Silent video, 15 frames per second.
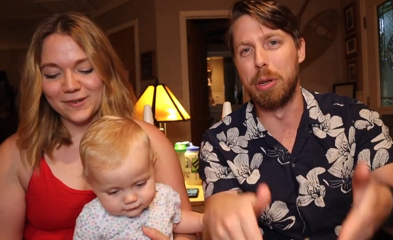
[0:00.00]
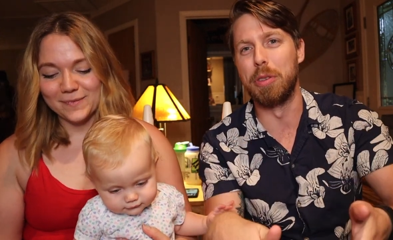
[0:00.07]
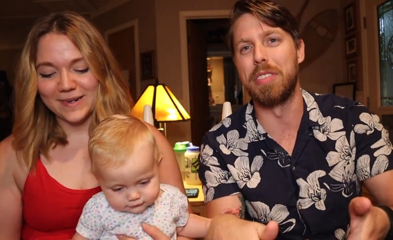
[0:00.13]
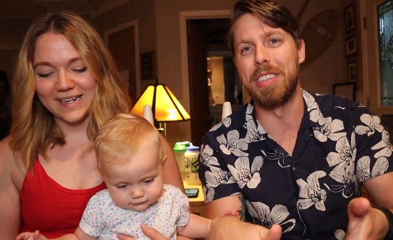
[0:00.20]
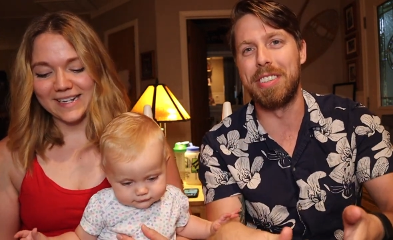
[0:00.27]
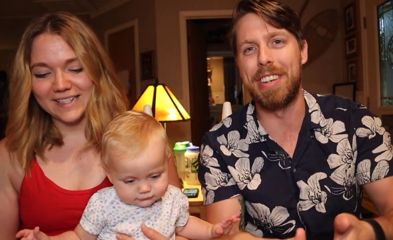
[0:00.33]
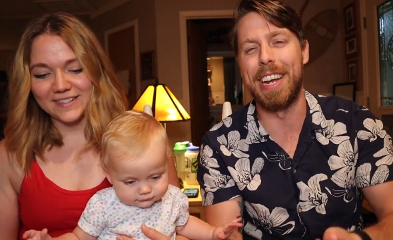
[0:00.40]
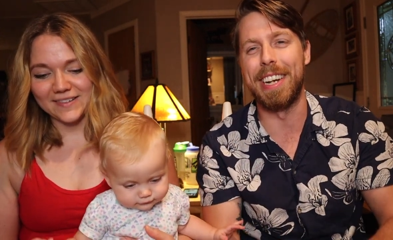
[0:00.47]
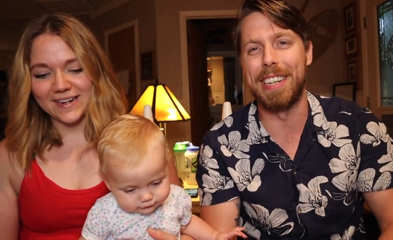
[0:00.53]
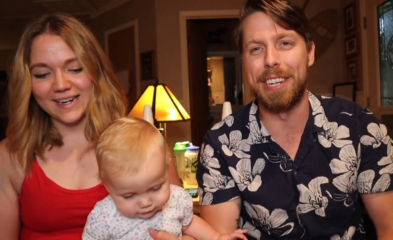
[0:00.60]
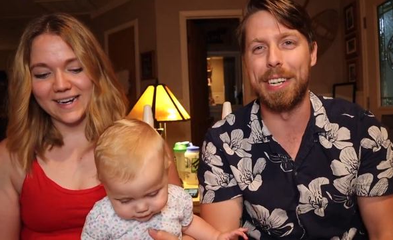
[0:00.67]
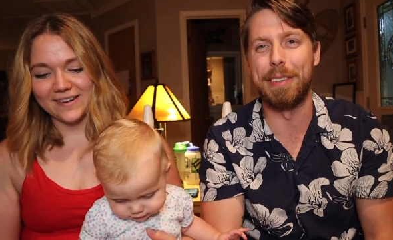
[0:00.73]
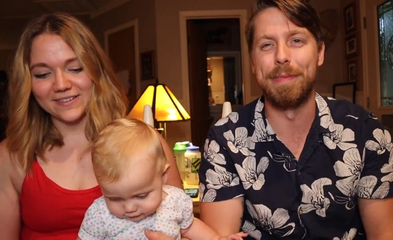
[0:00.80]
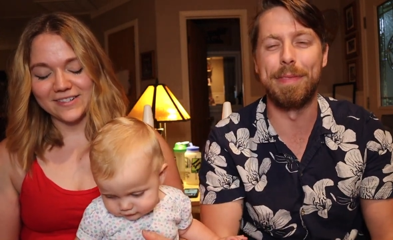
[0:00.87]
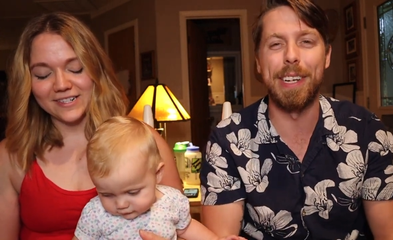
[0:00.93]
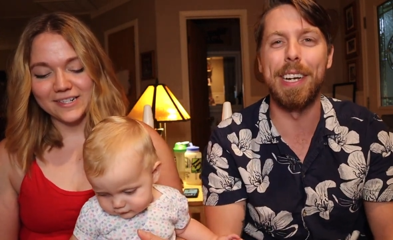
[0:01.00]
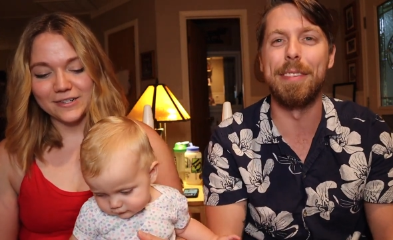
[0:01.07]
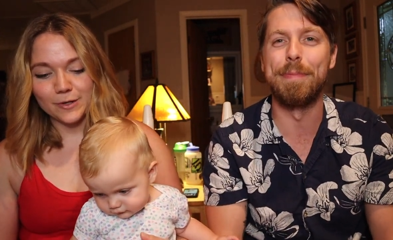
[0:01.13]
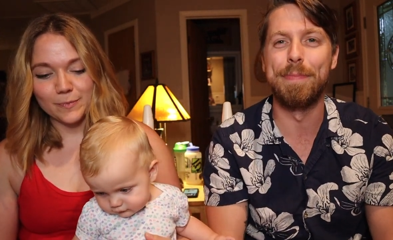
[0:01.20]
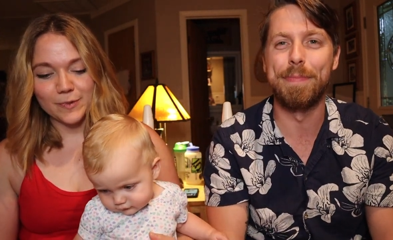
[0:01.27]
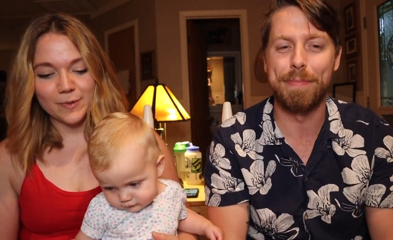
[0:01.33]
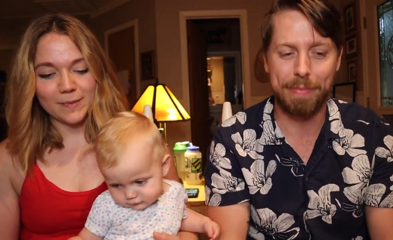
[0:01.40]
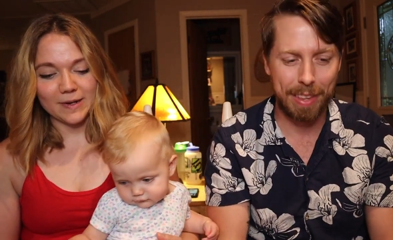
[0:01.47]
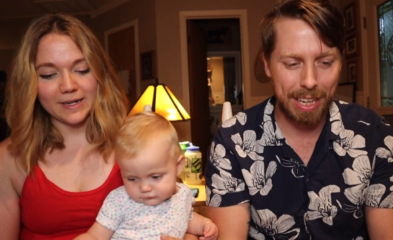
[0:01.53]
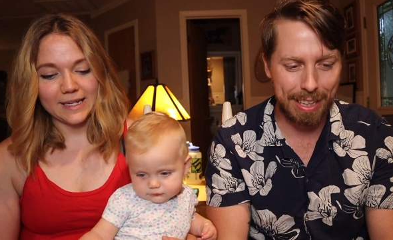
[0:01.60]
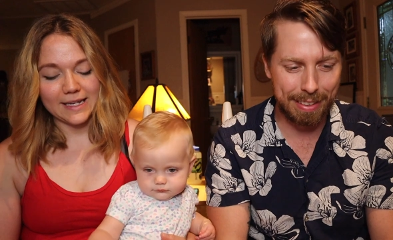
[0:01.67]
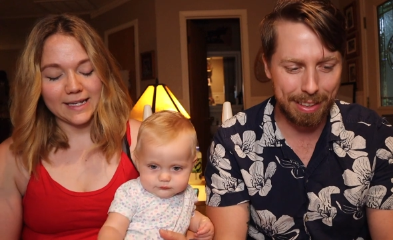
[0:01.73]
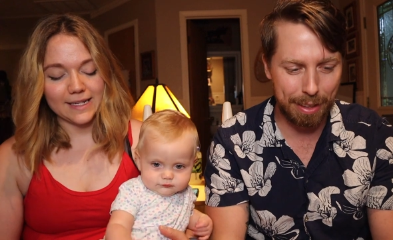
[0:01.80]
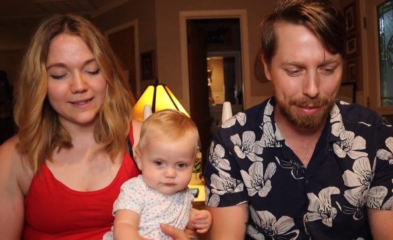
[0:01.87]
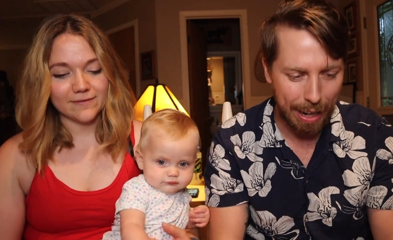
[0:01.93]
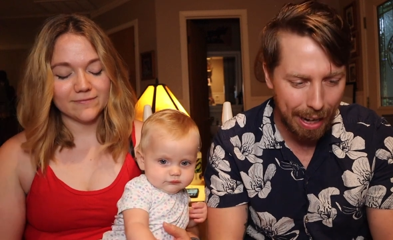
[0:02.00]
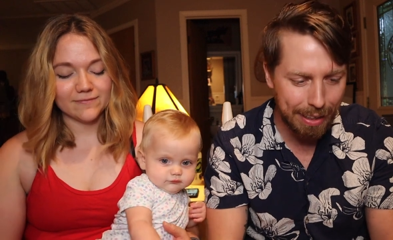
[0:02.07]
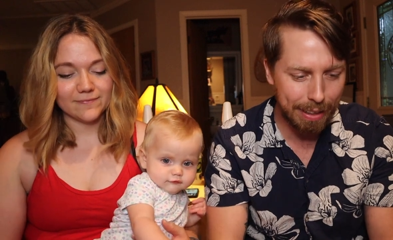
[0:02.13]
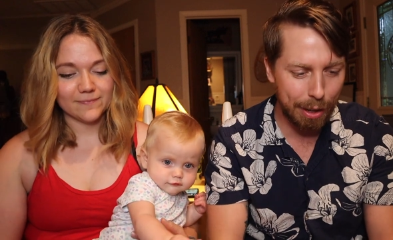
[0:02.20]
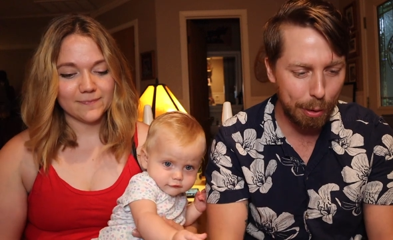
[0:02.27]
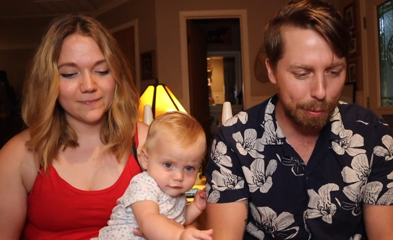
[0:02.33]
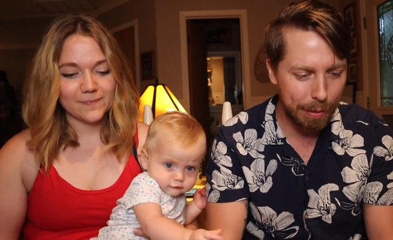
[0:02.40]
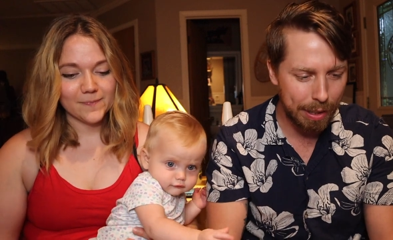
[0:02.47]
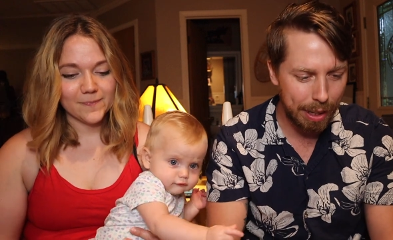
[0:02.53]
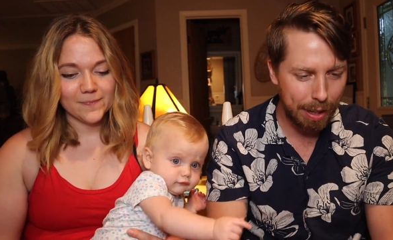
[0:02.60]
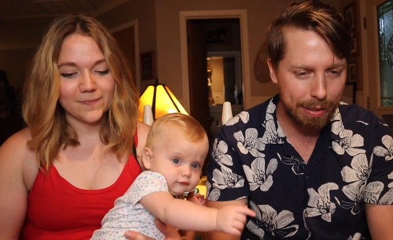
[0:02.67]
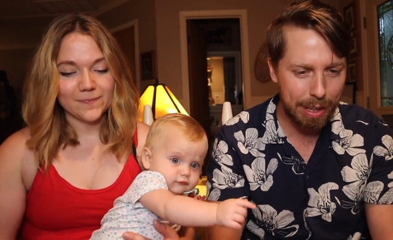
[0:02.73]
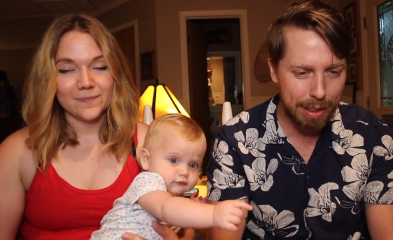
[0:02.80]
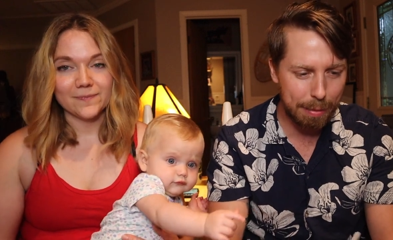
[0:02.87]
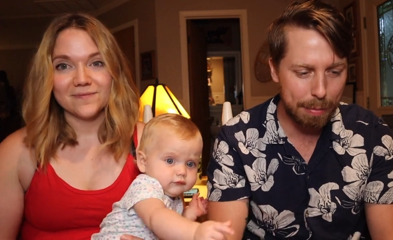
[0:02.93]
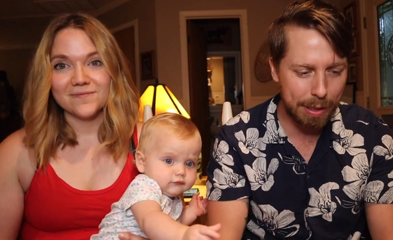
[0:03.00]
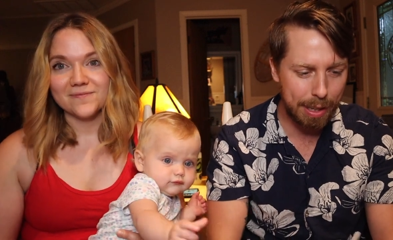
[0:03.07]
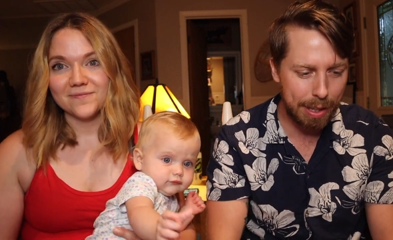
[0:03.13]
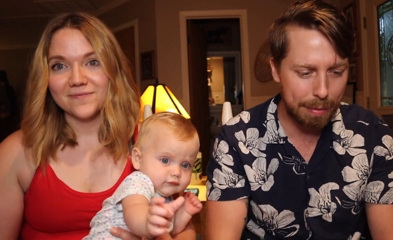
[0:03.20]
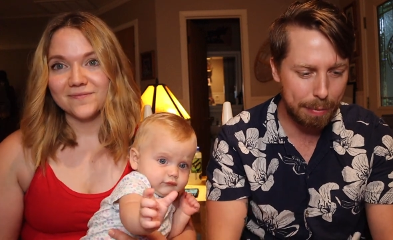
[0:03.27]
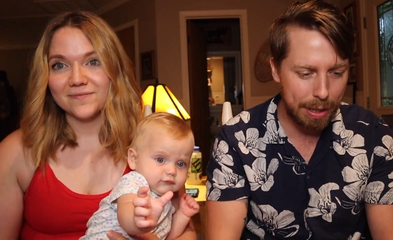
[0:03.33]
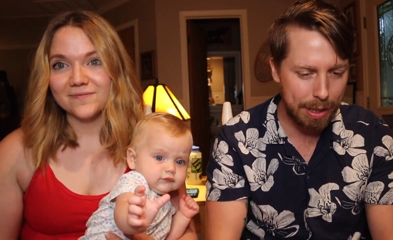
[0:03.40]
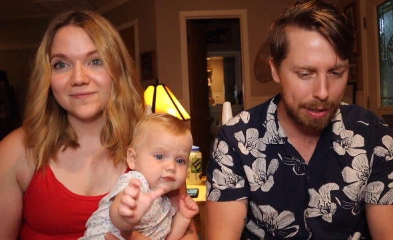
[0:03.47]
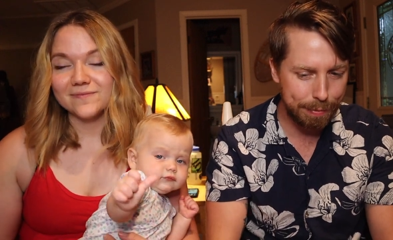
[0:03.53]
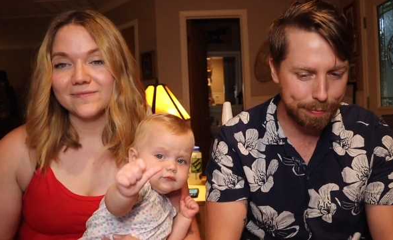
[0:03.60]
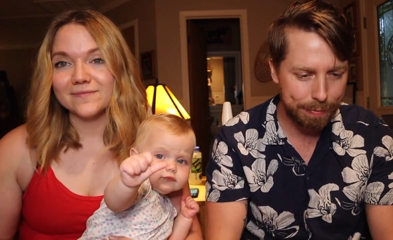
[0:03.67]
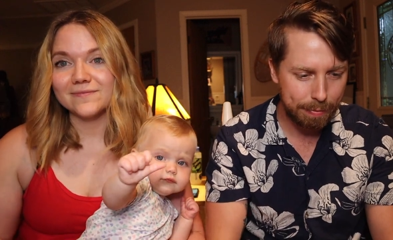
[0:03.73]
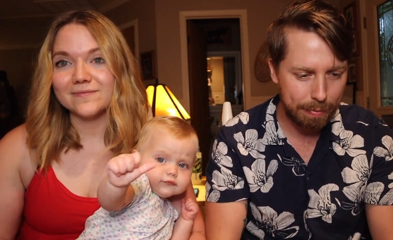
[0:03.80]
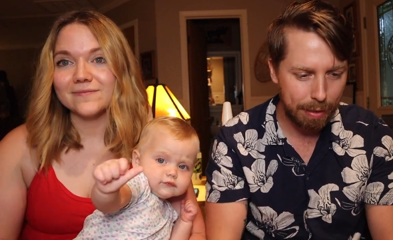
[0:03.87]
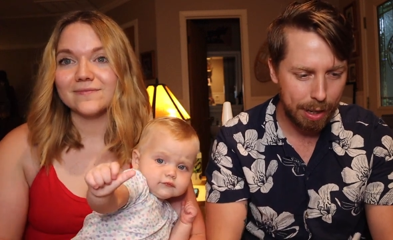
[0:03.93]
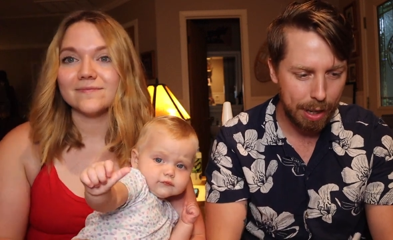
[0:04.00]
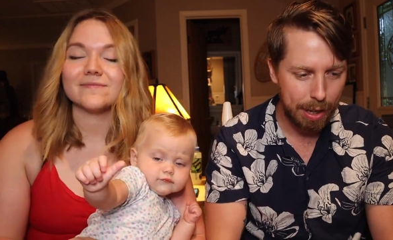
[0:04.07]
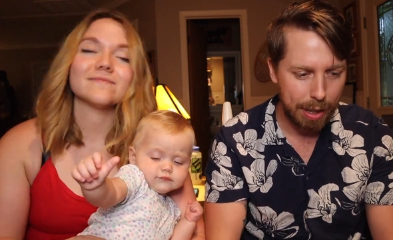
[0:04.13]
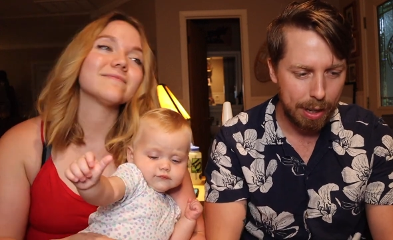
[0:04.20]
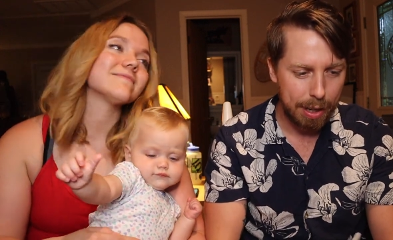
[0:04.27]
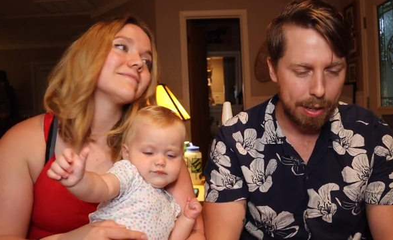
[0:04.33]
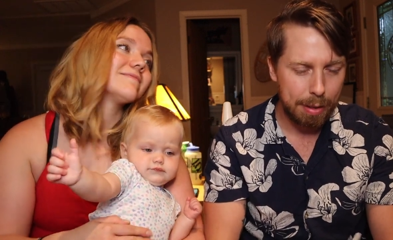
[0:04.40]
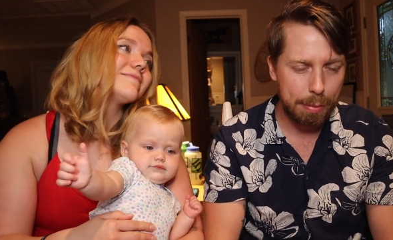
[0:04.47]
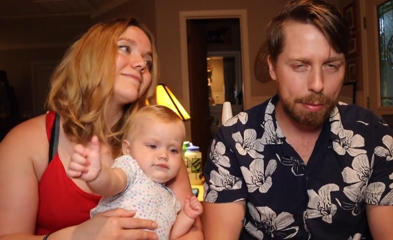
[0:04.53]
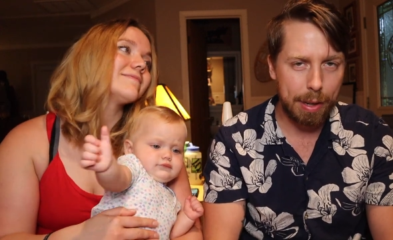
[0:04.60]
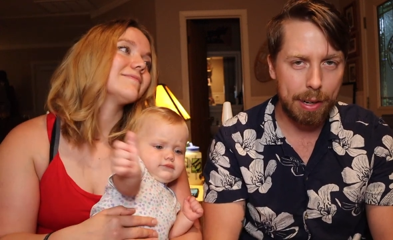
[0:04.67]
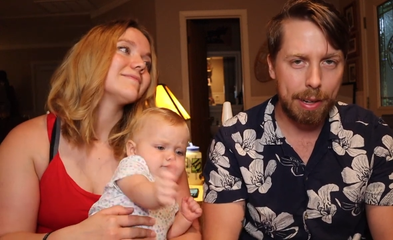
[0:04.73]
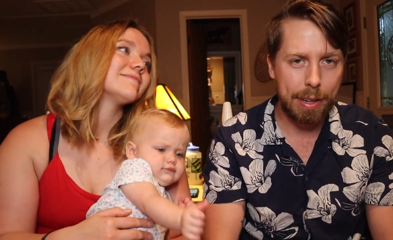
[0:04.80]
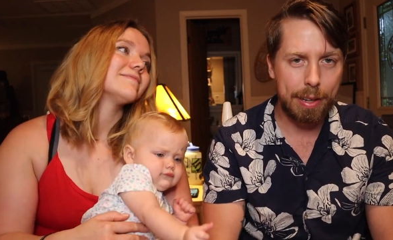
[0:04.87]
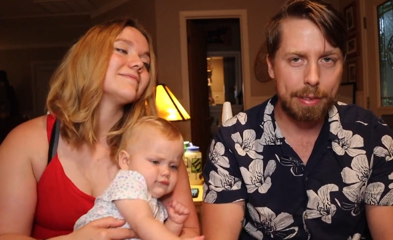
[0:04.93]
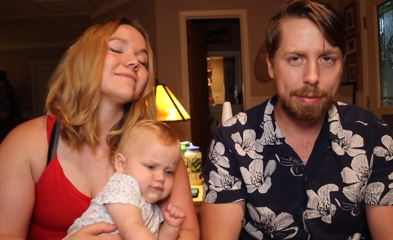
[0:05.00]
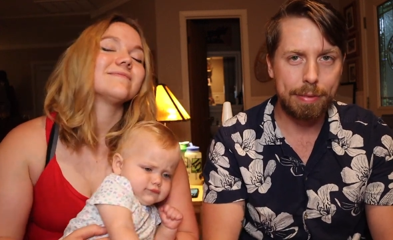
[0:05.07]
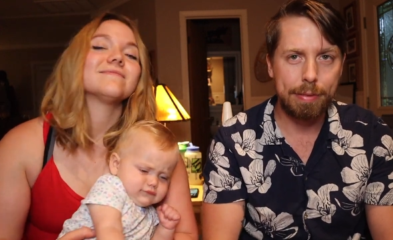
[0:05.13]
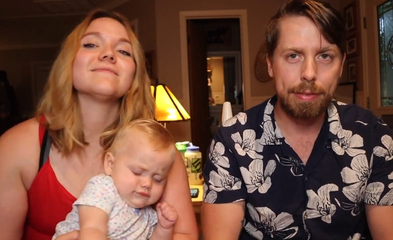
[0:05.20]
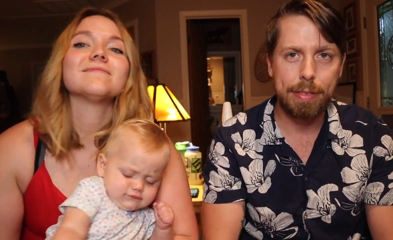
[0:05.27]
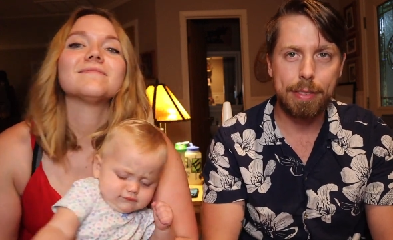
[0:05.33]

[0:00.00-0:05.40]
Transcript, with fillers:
Speaker 1: mostly staying right here. Now. She yeah. dropped her monkey. So I know. I'll get the monkey in a minute. But um,